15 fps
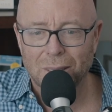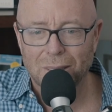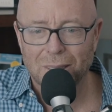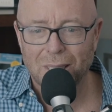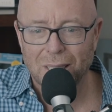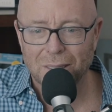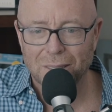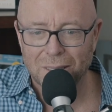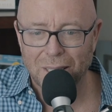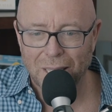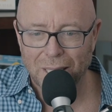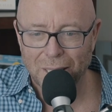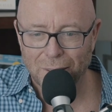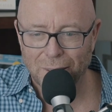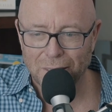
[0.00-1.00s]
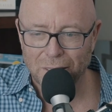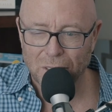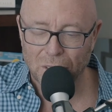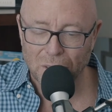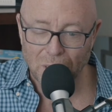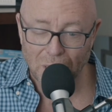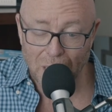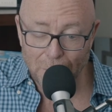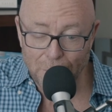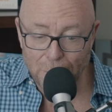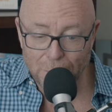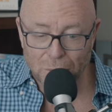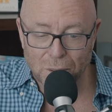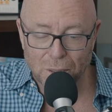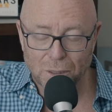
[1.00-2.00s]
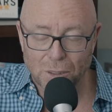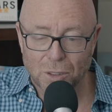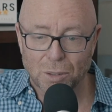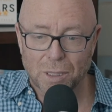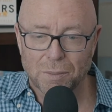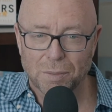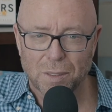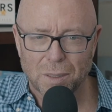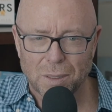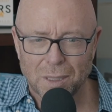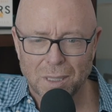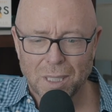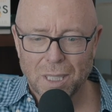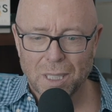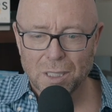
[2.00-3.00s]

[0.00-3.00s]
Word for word: Instead of saying, you know, you just see a lot of people start to drift and